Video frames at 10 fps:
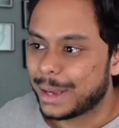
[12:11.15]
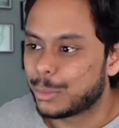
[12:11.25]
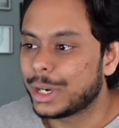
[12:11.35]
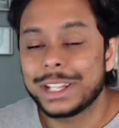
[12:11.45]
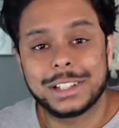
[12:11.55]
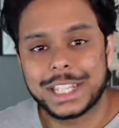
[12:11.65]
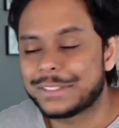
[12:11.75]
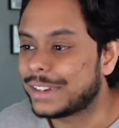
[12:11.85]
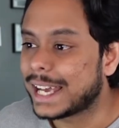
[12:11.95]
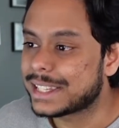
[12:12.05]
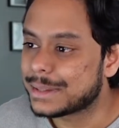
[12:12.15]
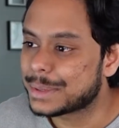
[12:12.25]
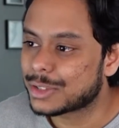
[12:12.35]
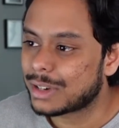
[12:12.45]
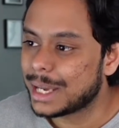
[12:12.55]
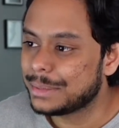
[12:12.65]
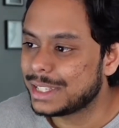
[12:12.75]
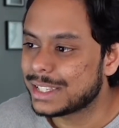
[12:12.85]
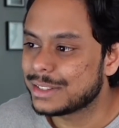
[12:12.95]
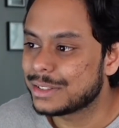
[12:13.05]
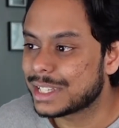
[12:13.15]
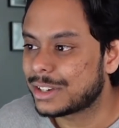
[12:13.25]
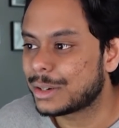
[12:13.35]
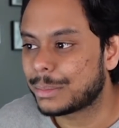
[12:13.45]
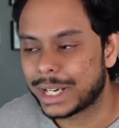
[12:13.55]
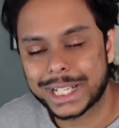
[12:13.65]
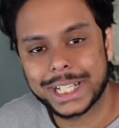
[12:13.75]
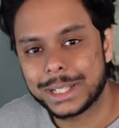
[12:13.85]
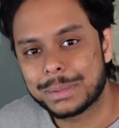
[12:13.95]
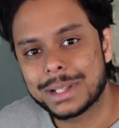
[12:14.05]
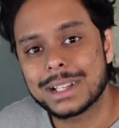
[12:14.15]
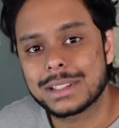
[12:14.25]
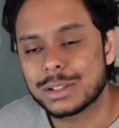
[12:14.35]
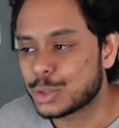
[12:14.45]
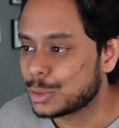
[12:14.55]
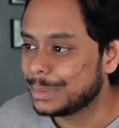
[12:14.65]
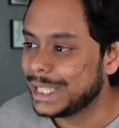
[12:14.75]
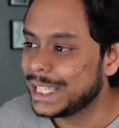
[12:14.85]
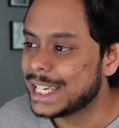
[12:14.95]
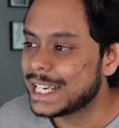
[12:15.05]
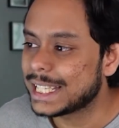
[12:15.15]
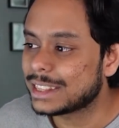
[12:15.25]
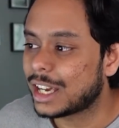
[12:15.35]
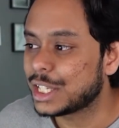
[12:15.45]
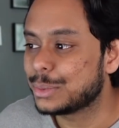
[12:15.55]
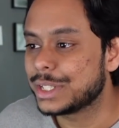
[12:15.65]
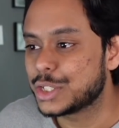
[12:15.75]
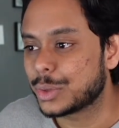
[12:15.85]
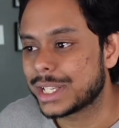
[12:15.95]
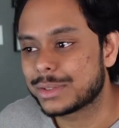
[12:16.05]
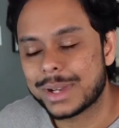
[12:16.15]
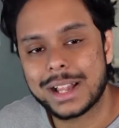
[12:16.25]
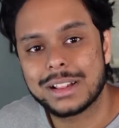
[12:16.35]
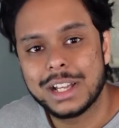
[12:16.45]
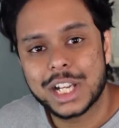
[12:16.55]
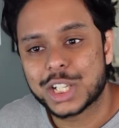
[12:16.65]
Morning Alif, I subscribed to this newsletter on marketing plus social media, and I thought you would enjoy it as well.